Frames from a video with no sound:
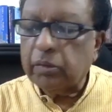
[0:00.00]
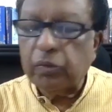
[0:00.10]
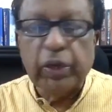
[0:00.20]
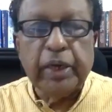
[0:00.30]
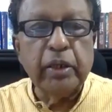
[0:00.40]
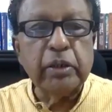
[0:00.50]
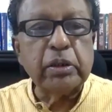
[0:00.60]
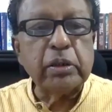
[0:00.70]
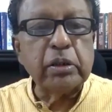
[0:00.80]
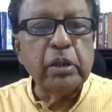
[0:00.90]

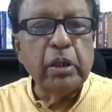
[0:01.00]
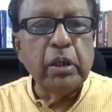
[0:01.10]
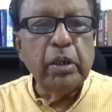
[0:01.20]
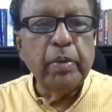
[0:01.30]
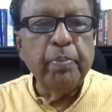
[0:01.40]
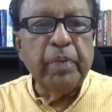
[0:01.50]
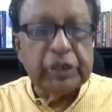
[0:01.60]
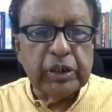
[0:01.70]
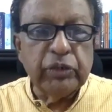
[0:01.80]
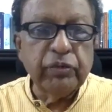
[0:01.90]
various
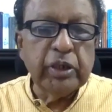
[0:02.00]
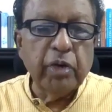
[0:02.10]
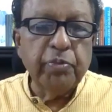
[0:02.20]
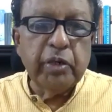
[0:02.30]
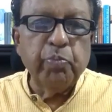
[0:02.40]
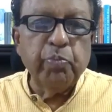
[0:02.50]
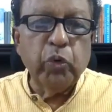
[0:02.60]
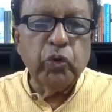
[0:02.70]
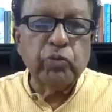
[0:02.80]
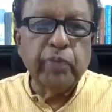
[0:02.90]
measures which have been
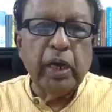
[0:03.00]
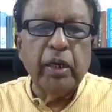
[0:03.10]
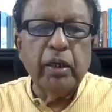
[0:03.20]
imposed by